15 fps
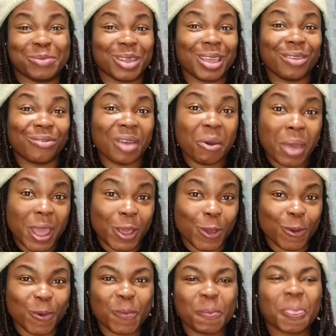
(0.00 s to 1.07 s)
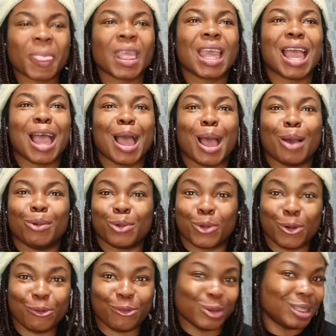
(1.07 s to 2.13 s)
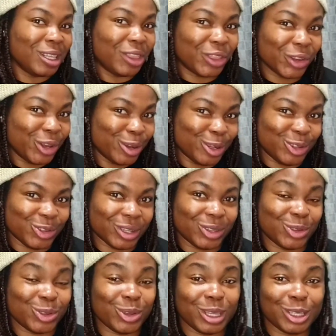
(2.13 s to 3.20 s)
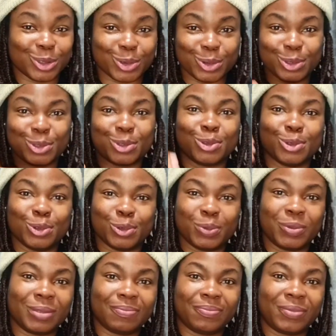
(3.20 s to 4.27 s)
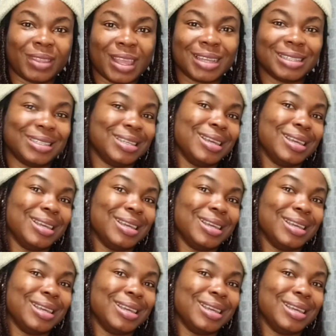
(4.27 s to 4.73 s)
But if I were you, I would go for the 300. It's good to take